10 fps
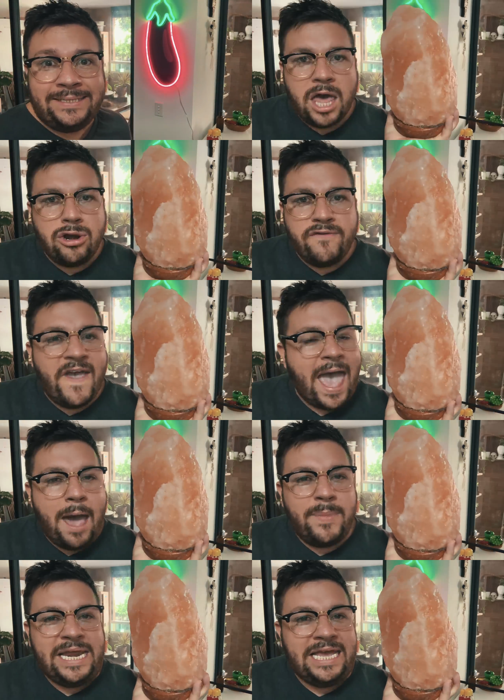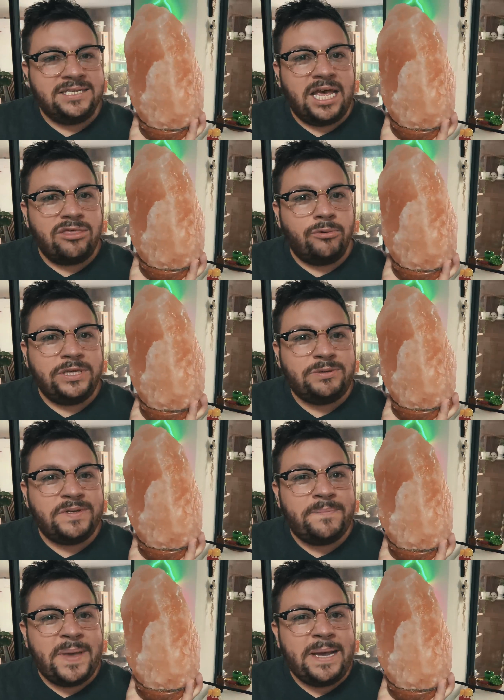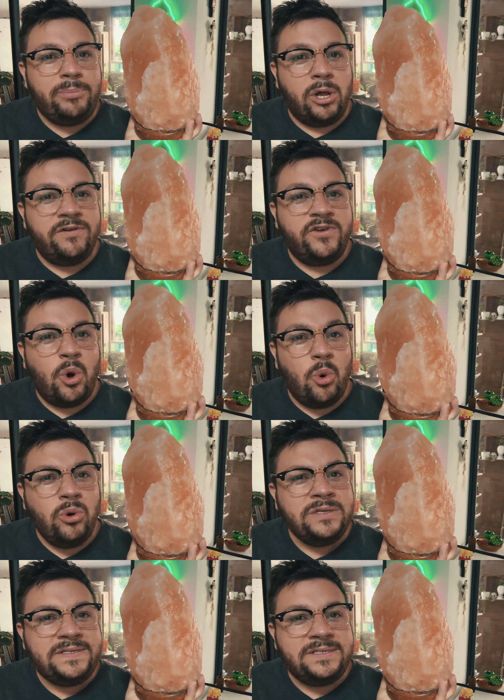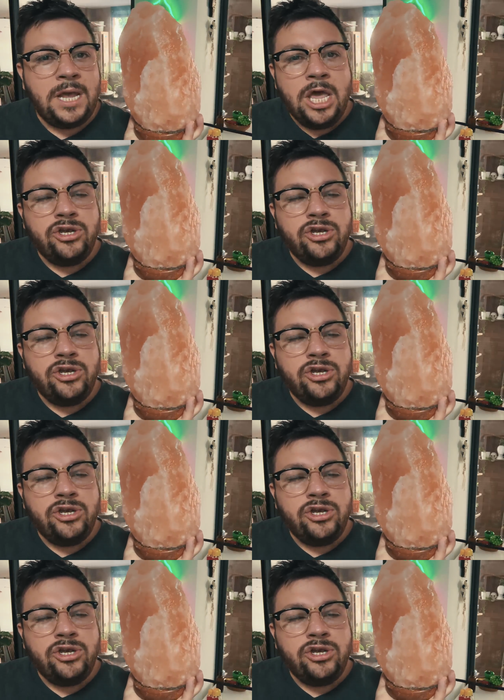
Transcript: I don't know for how many years I thought this was a big block of quartz.